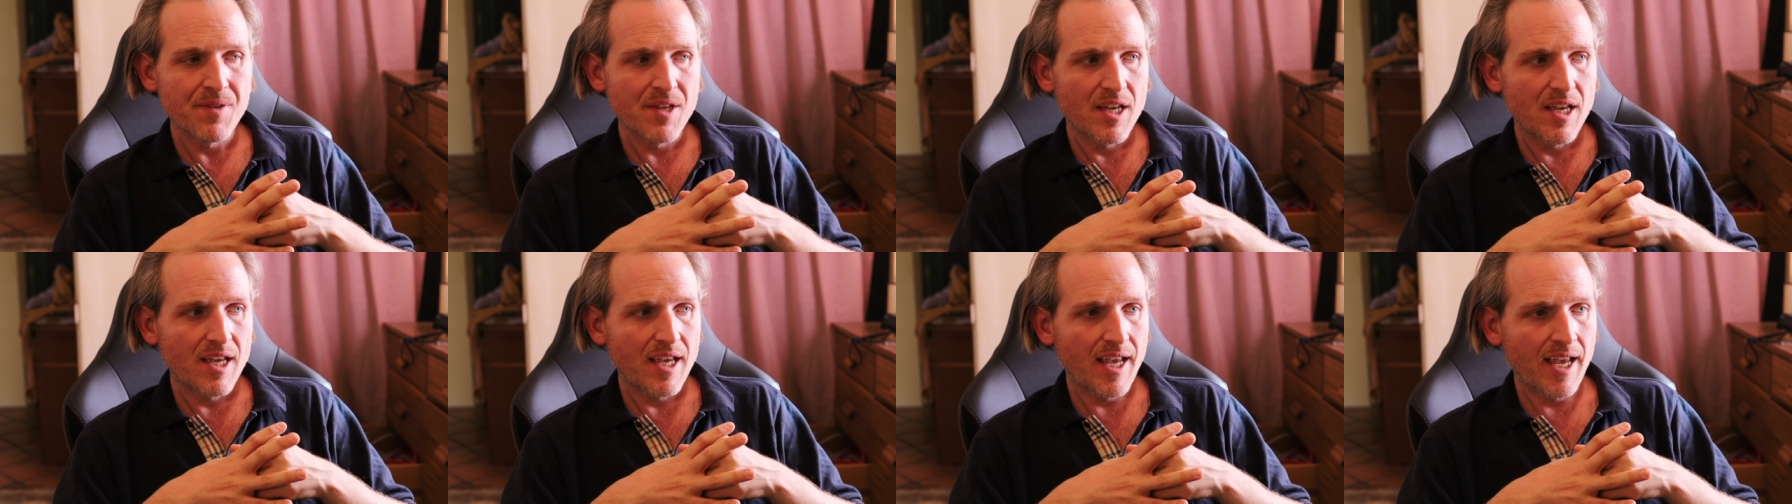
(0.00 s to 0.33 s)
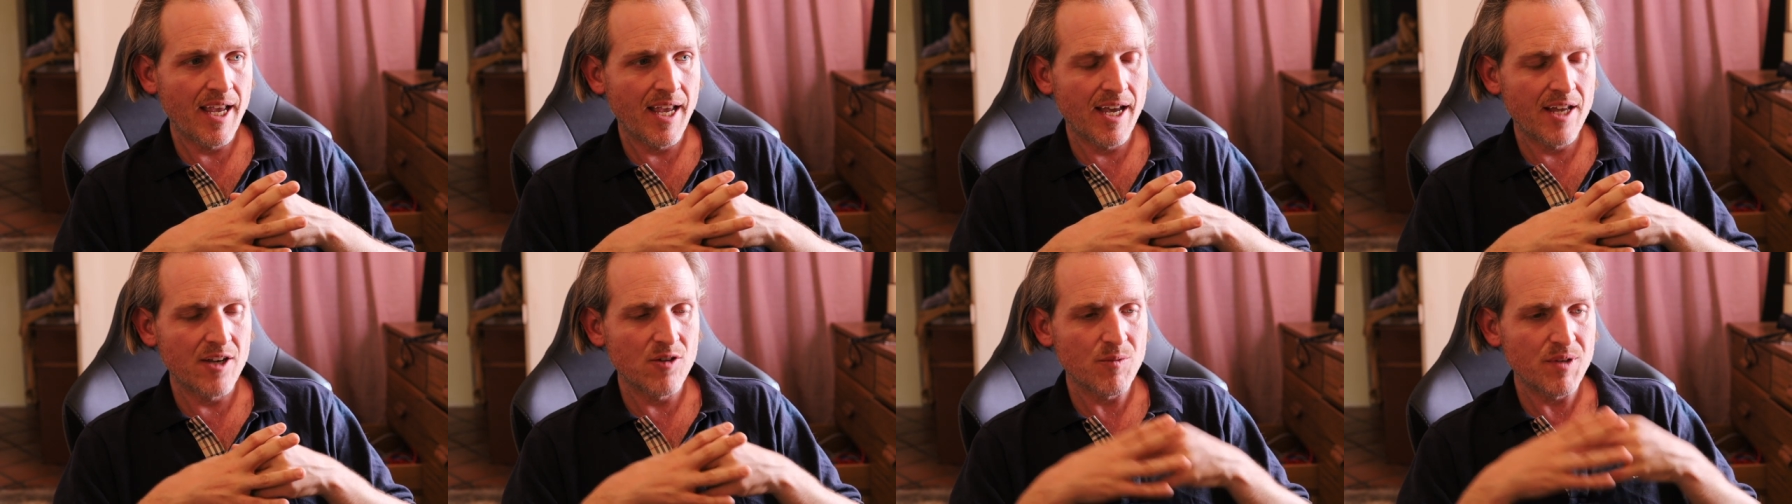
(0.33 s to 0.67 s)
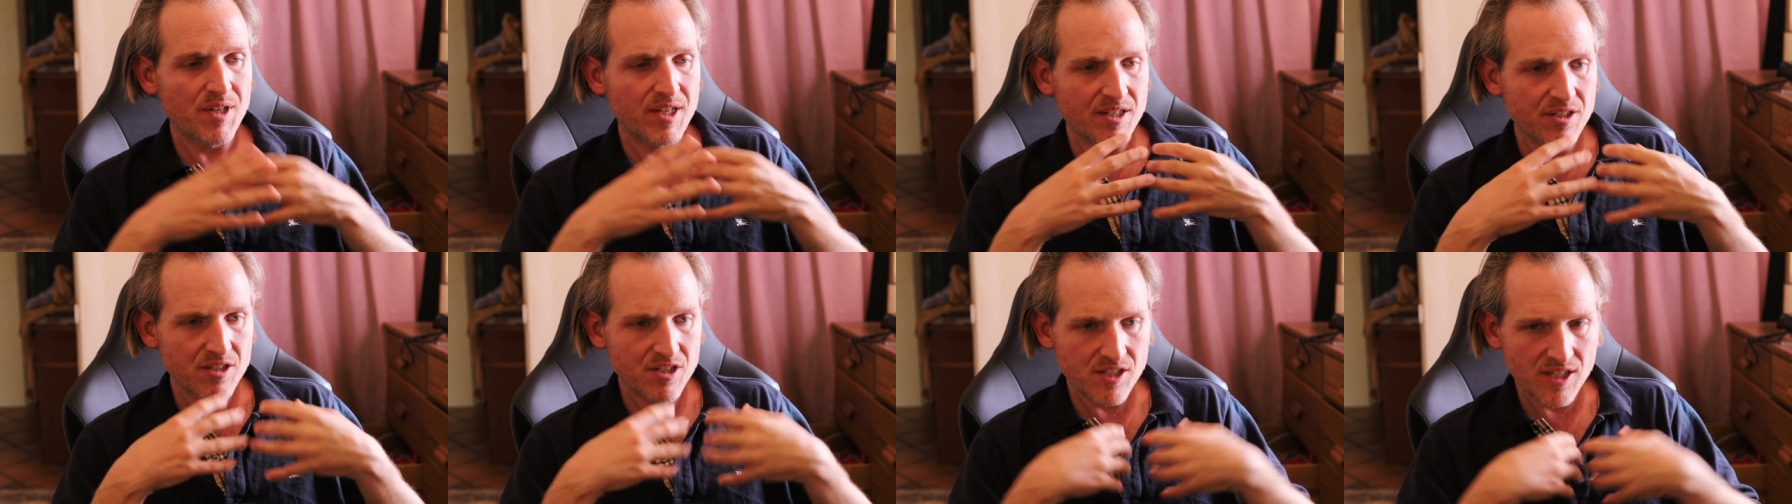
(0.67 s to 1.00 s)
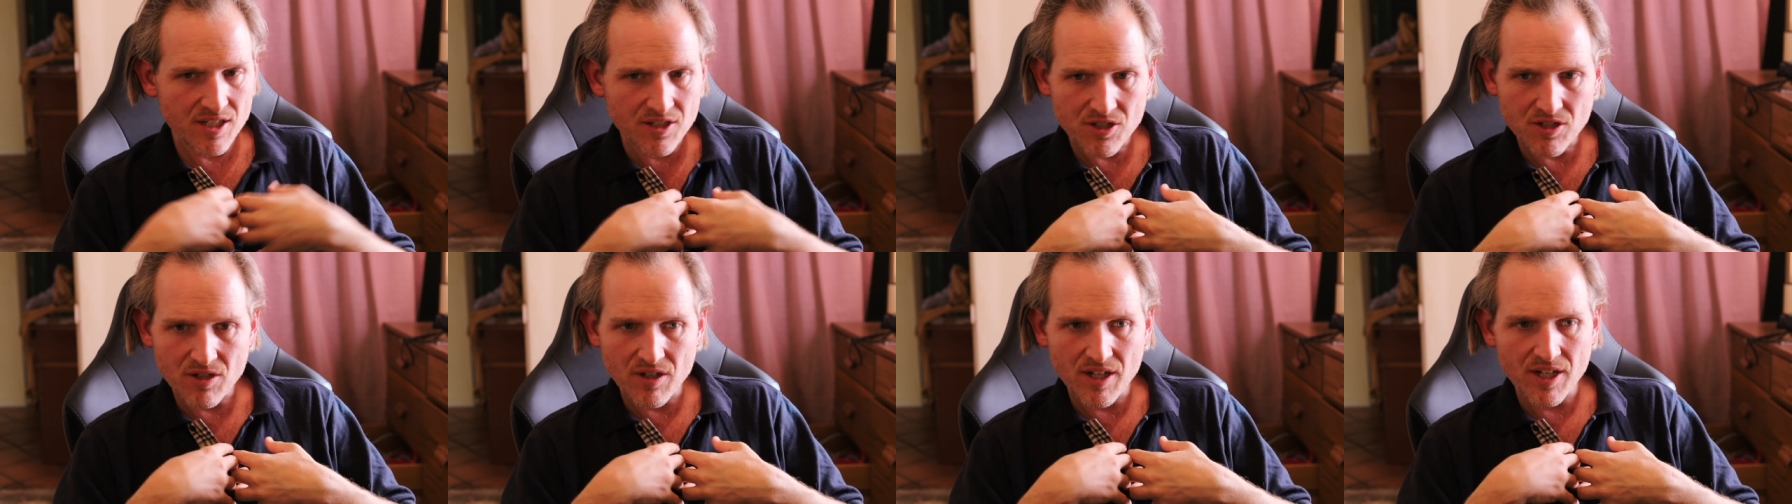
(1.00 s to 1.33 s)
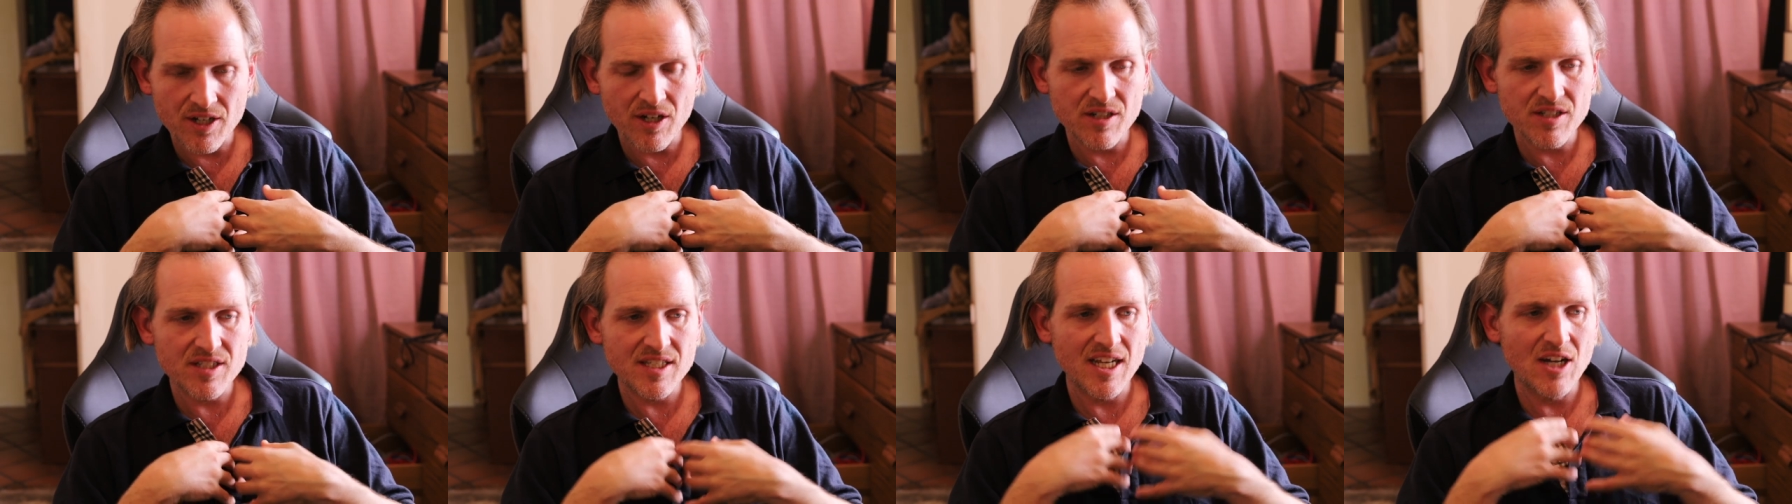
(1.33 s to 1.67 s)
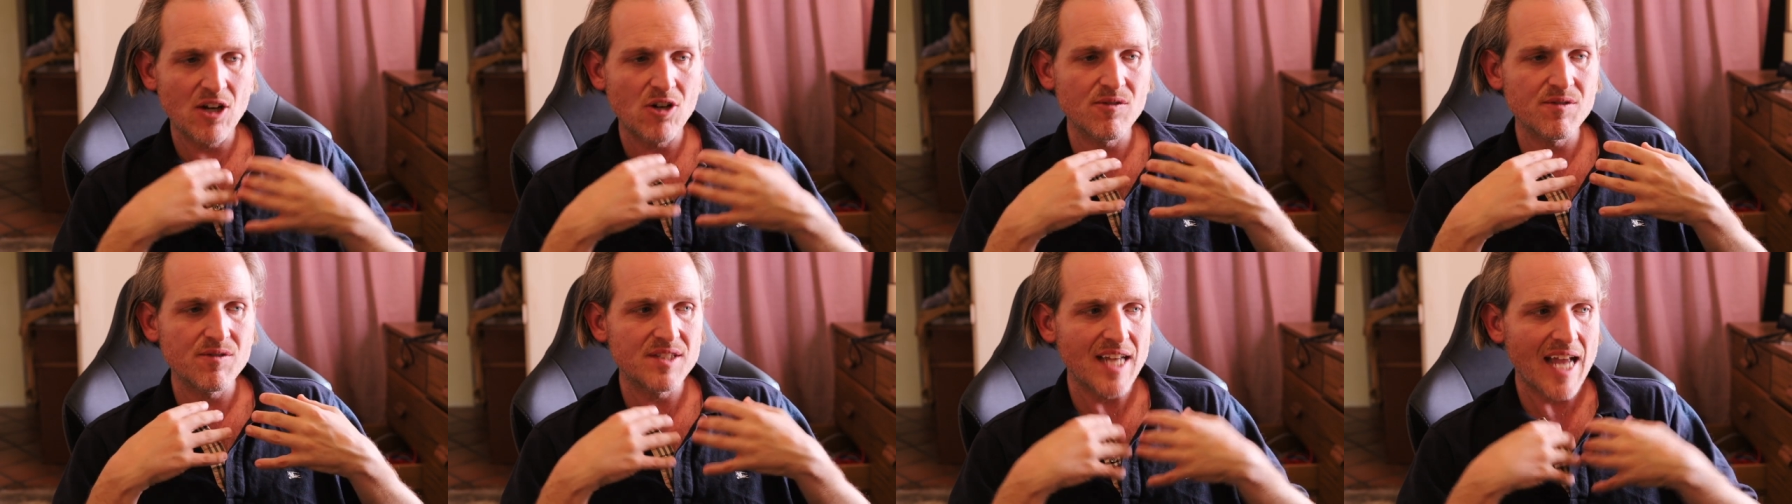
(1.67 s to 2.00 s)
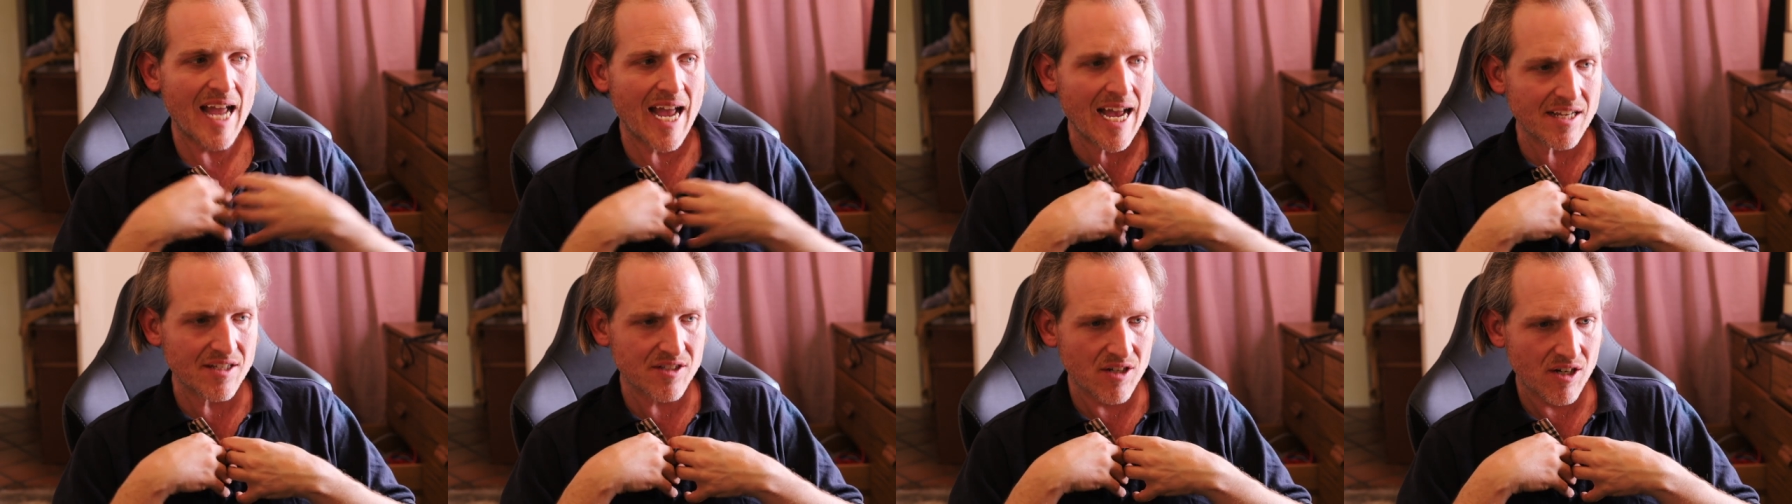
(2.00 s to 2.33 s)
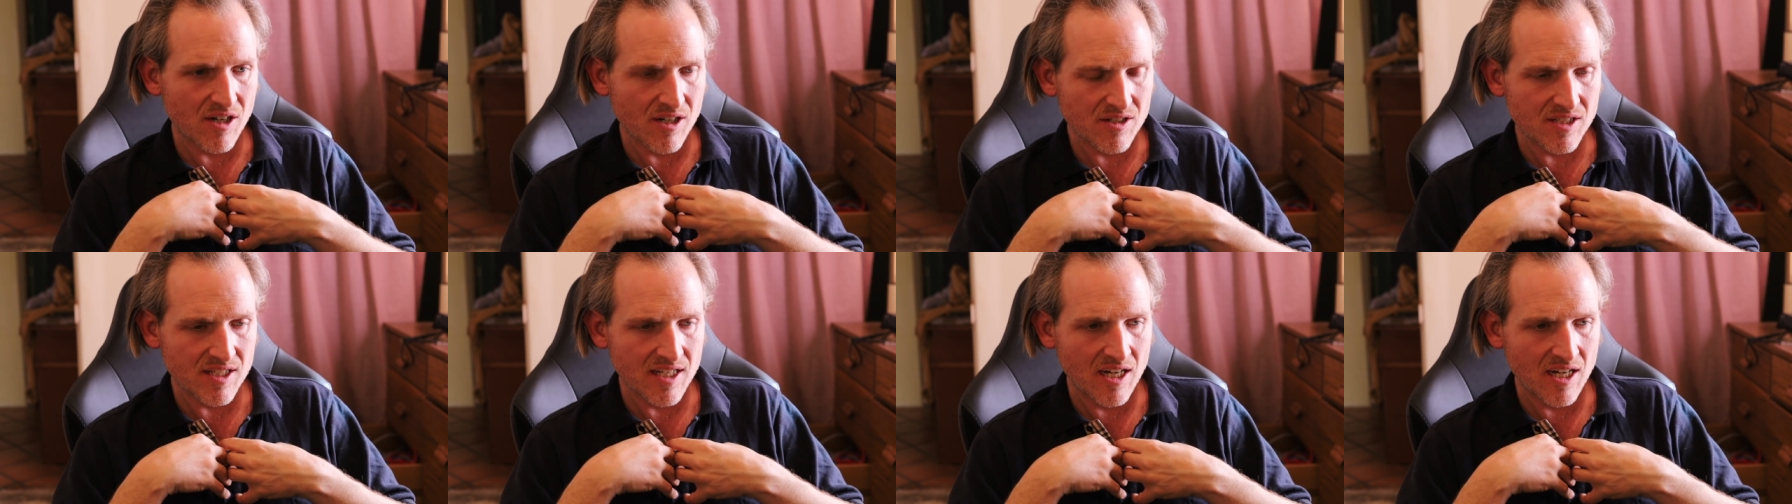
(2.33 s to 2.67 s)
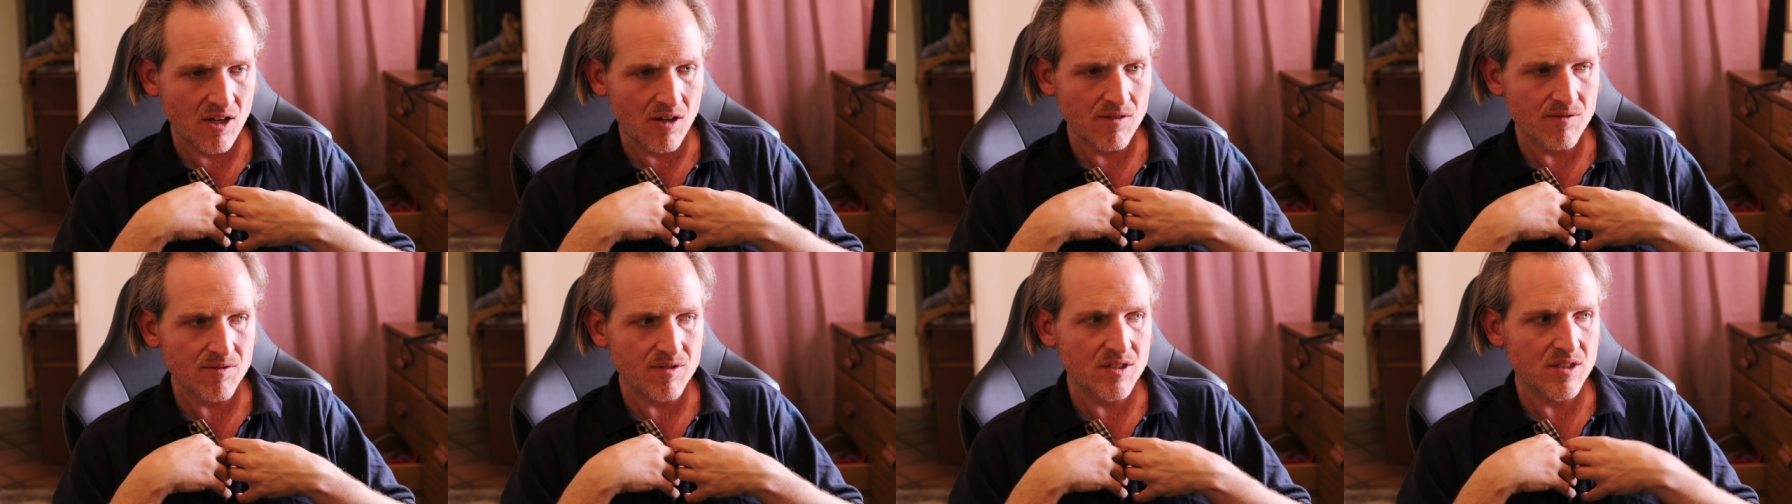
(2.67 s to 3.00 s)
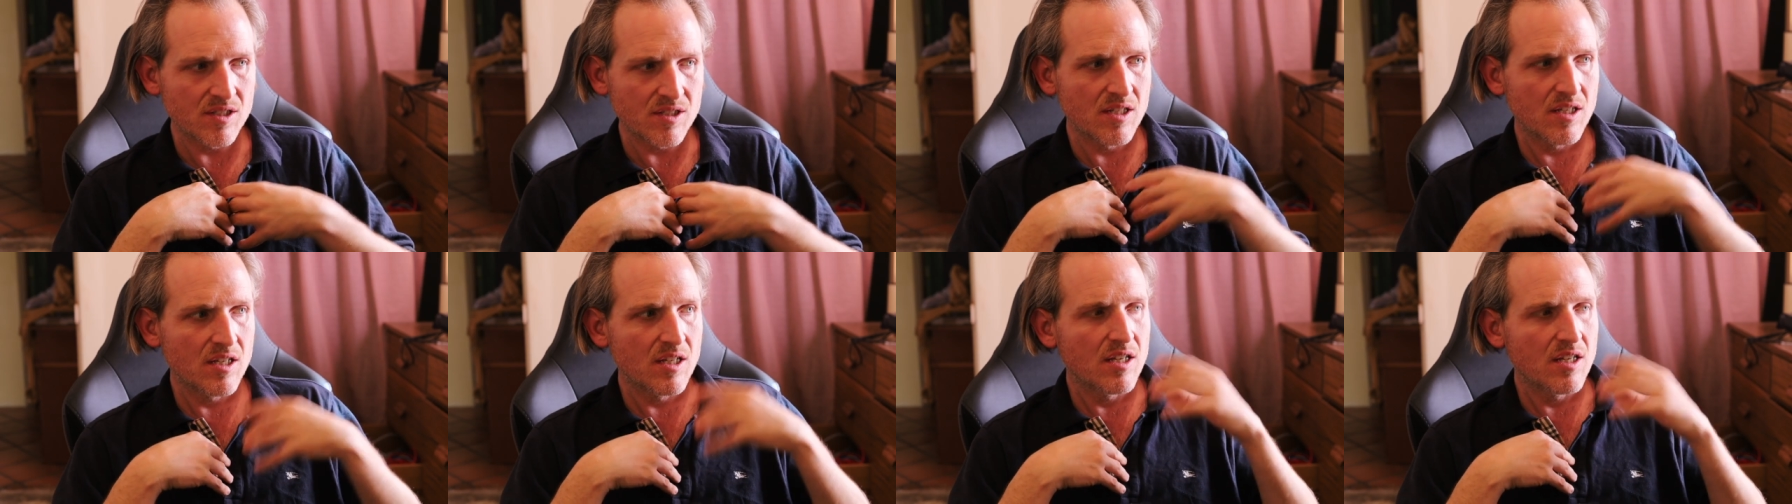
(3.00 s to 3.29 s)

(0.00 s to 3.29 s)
And we can center in ourselves as ourselves,